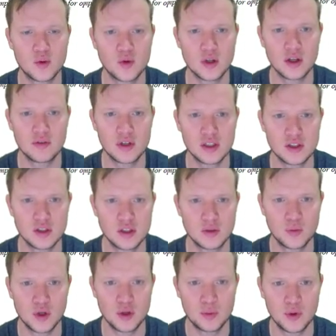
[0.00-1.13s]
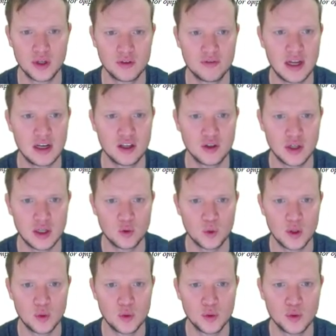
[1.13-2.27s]
will give us the appropriate value and
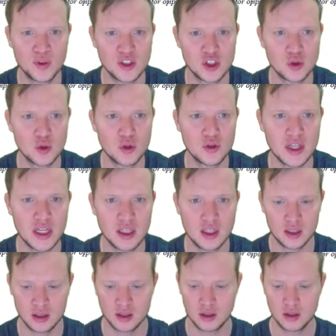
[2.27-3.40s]
where will we store that